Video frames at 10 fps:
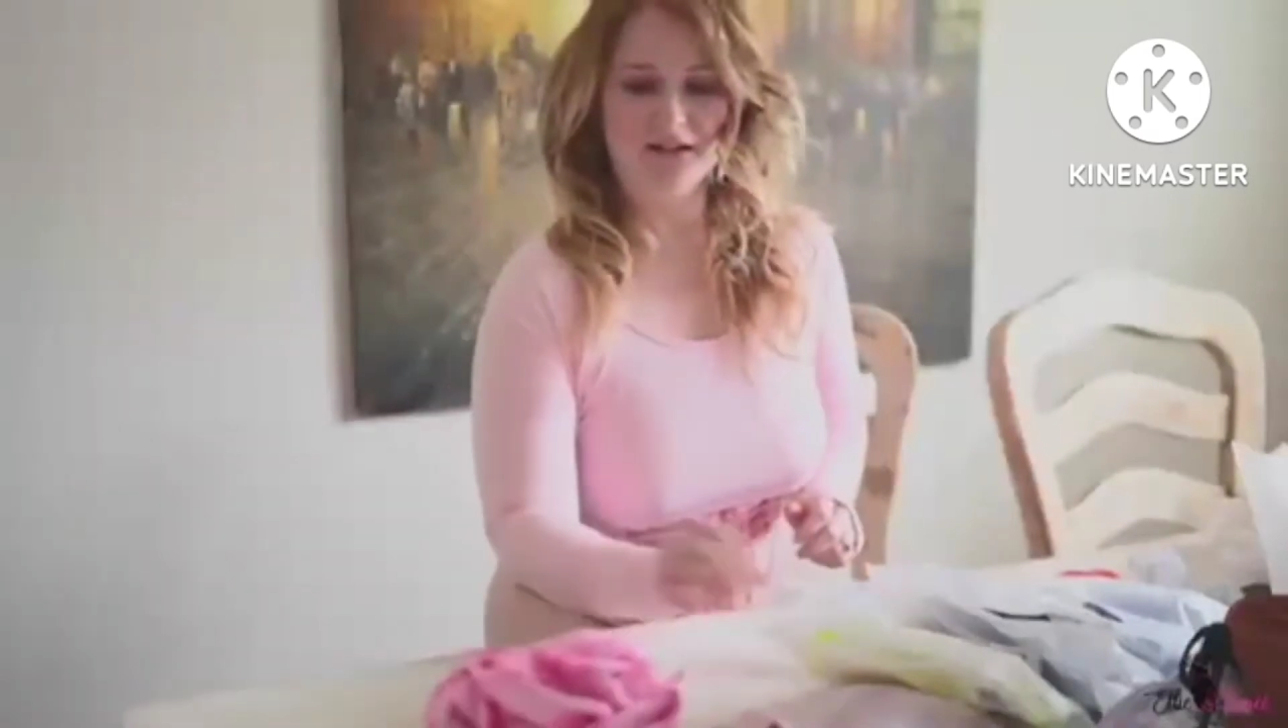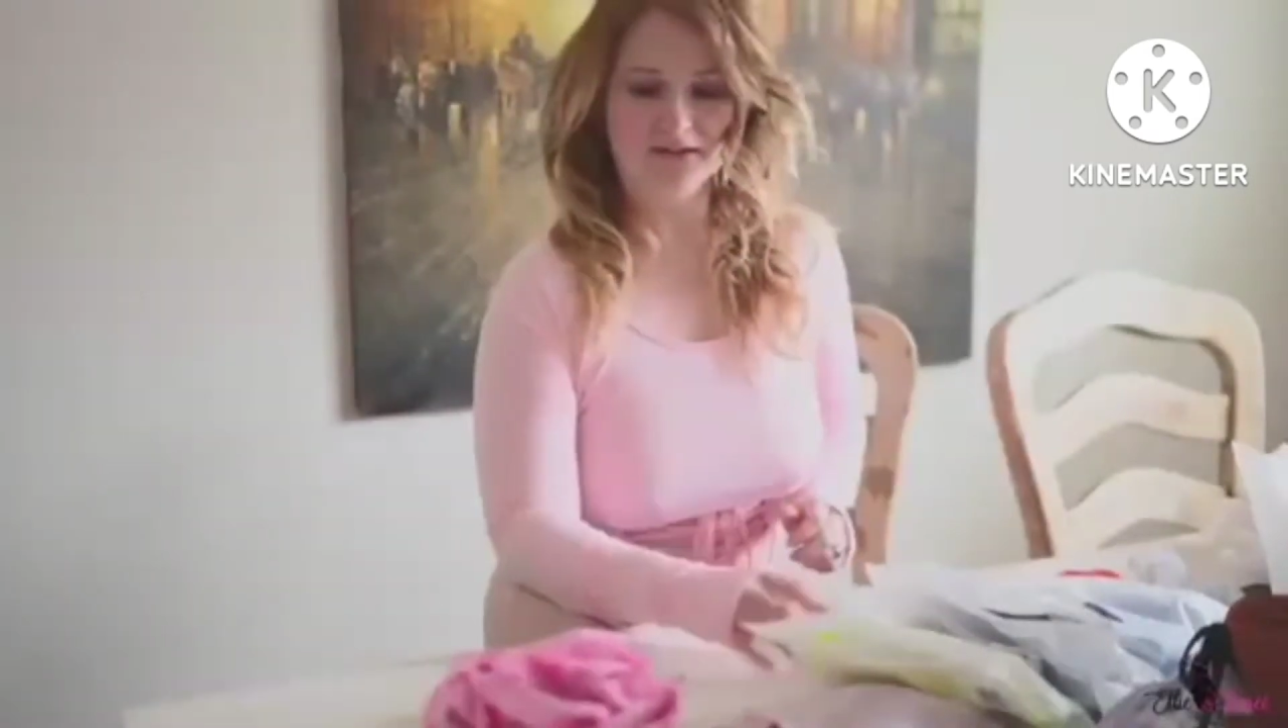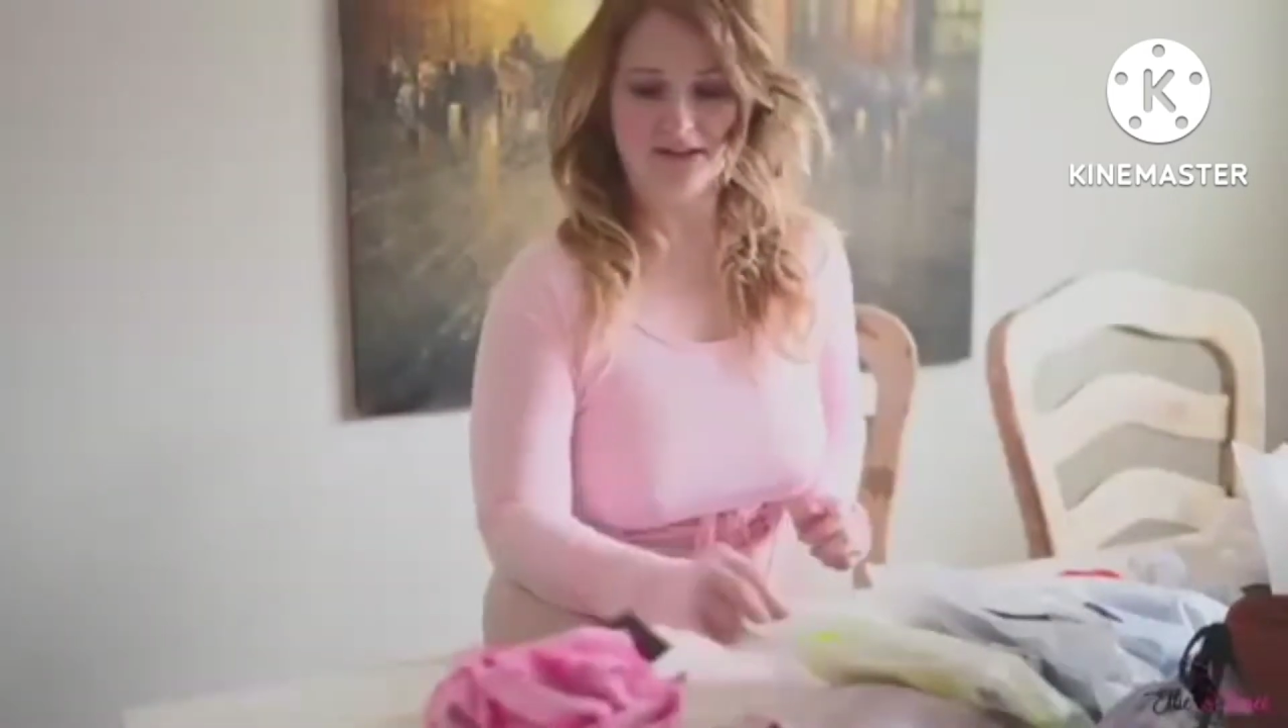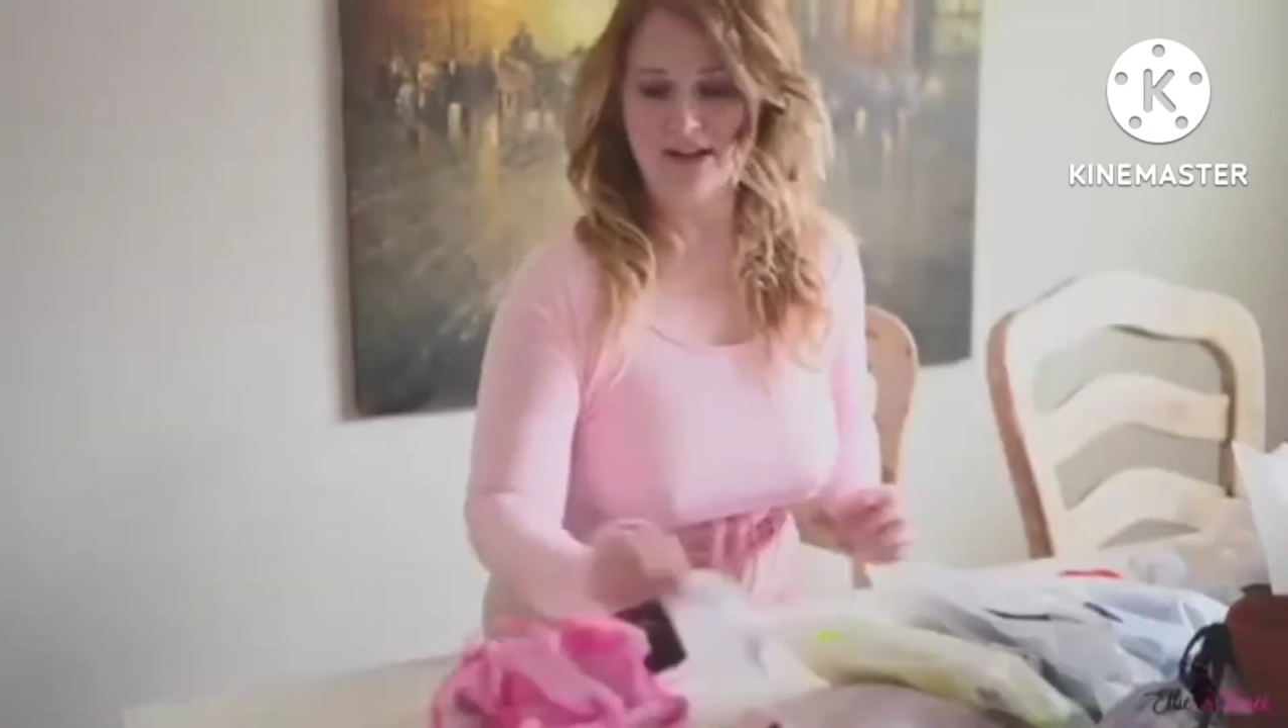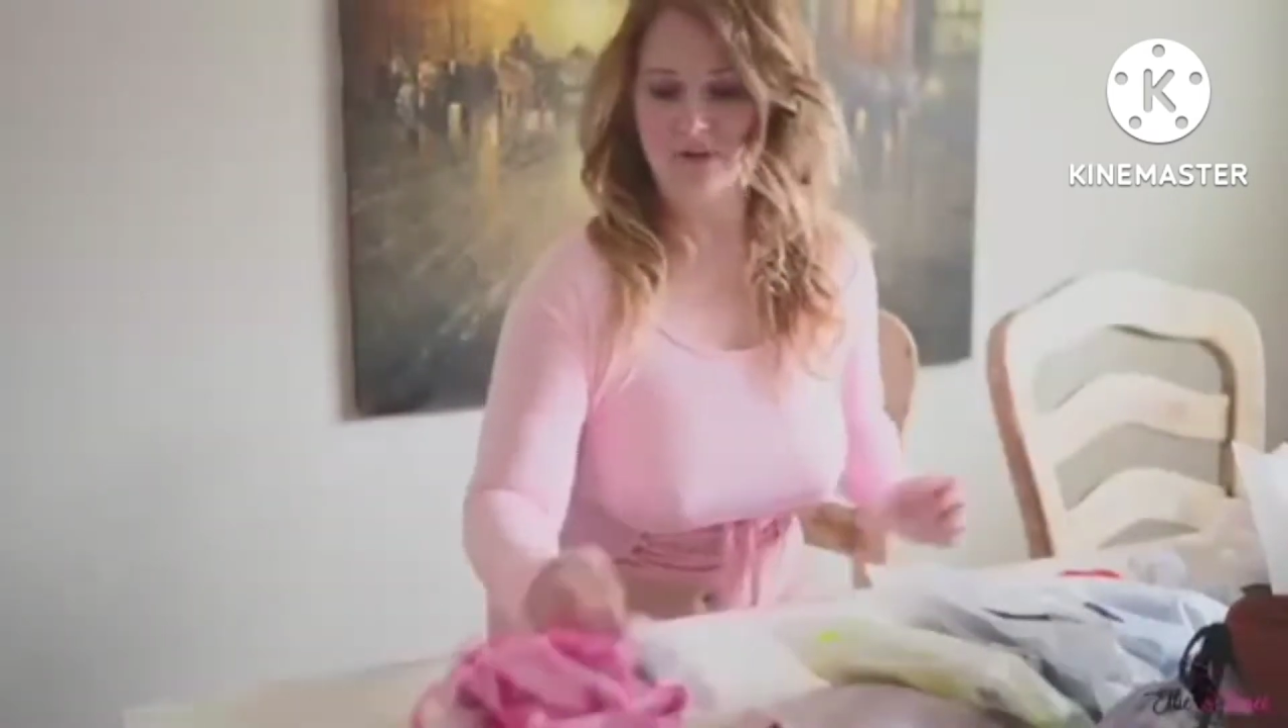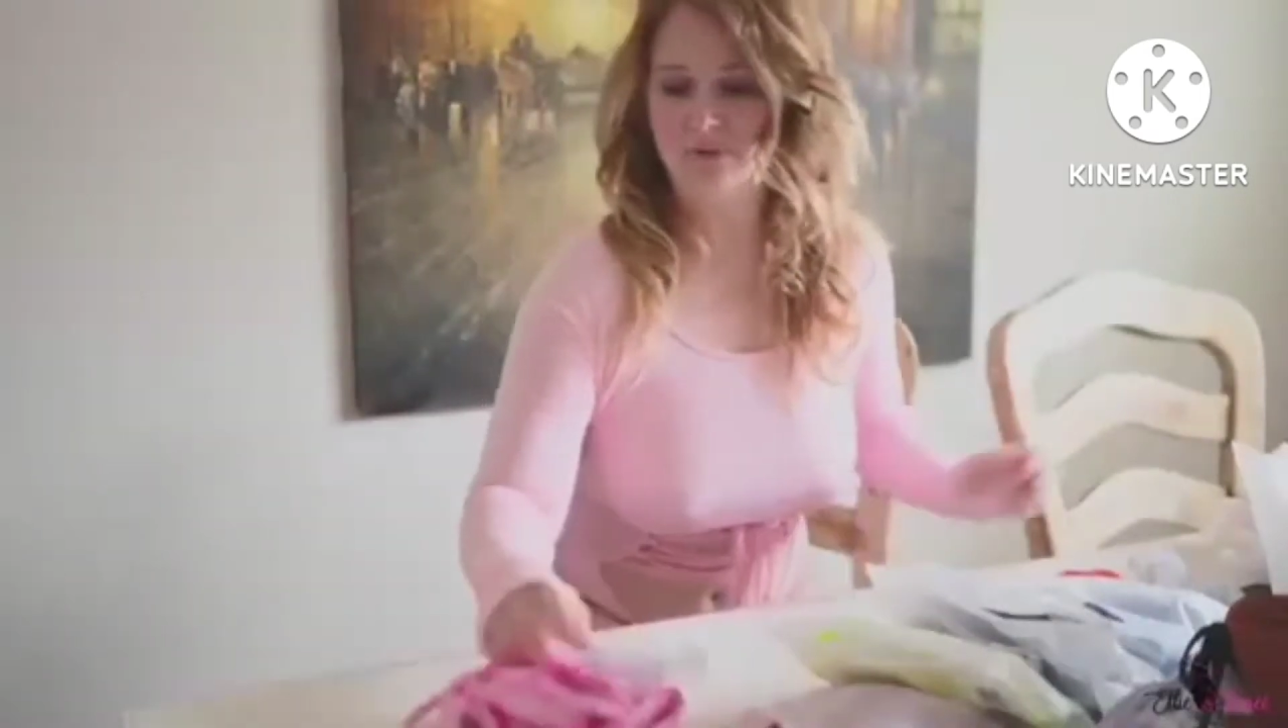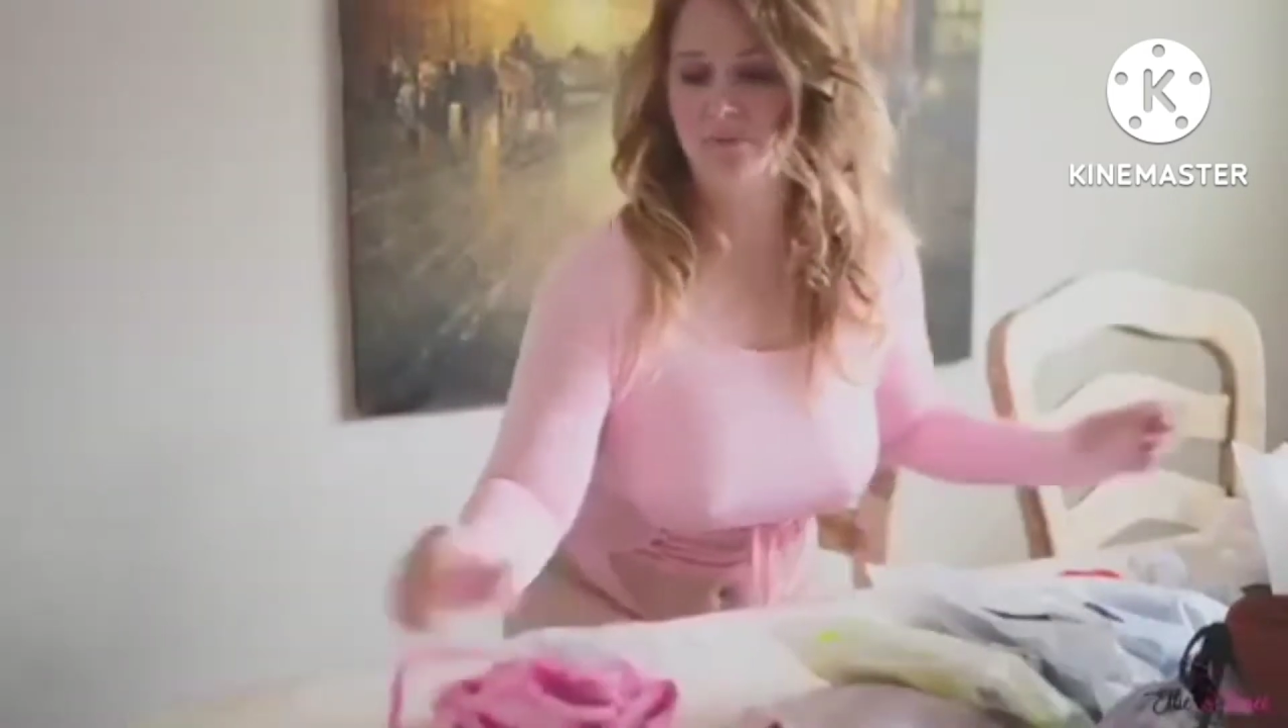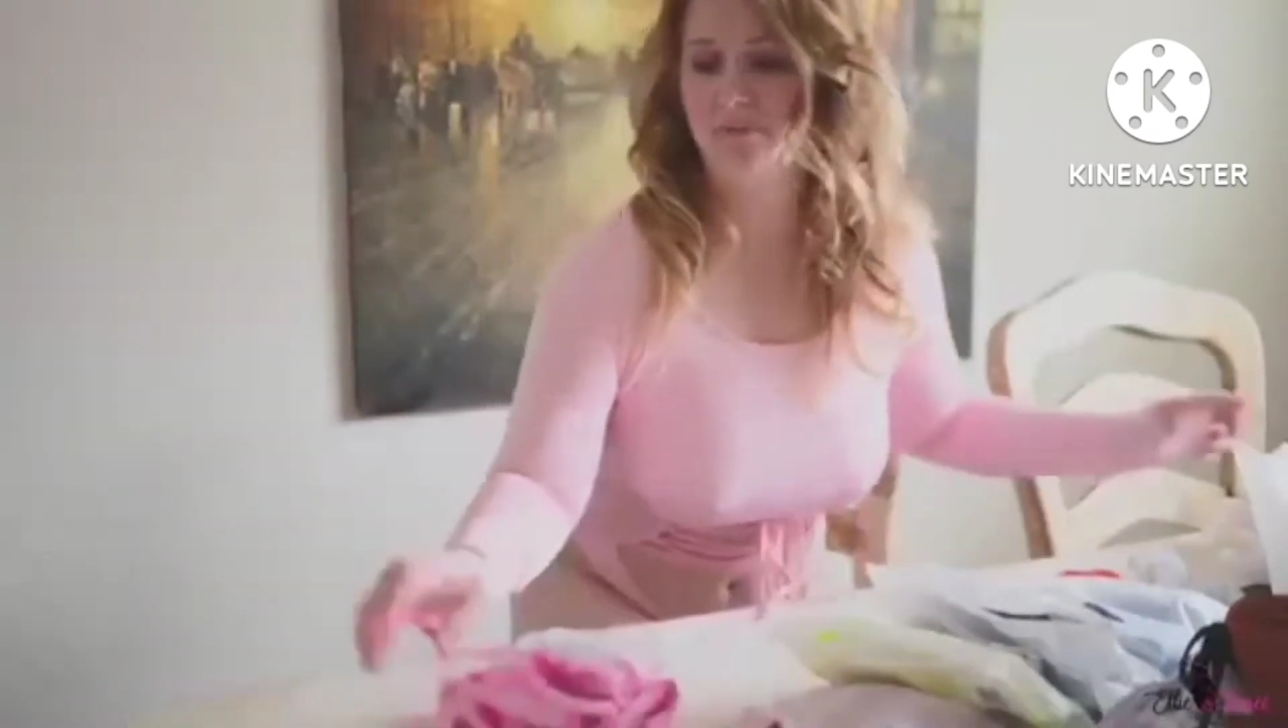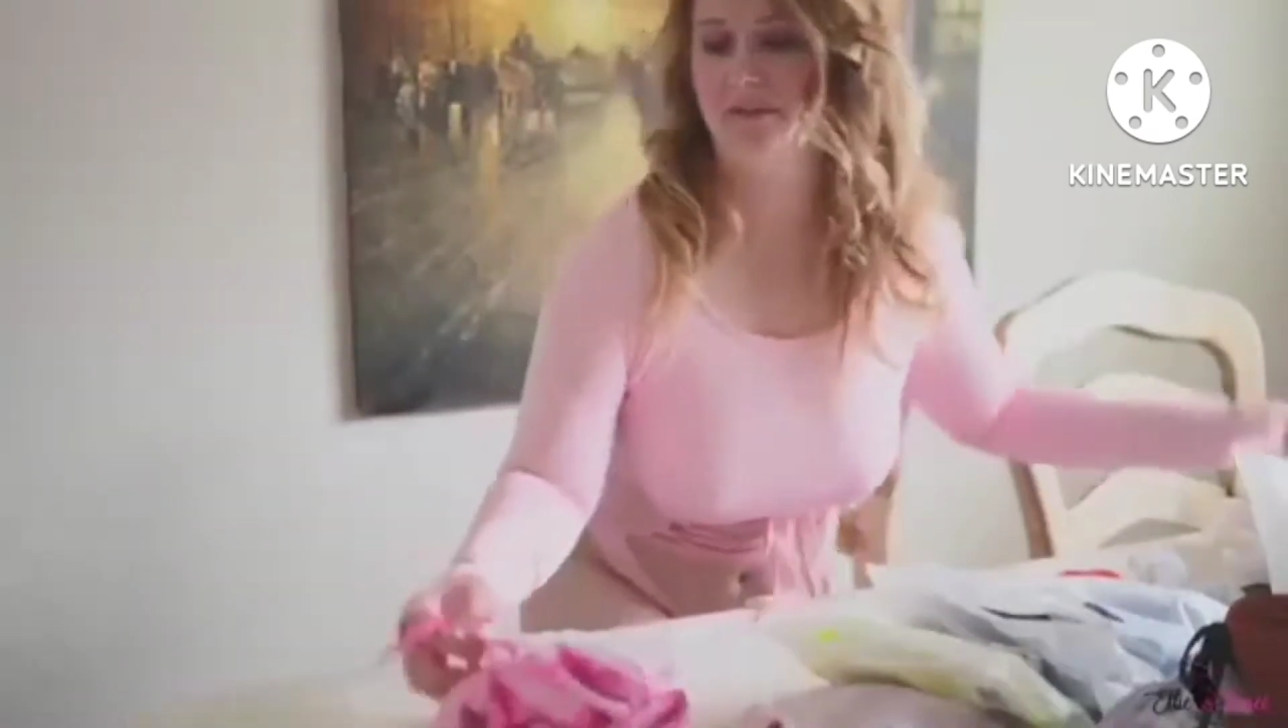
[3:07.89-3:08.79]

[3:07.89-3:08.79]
this one.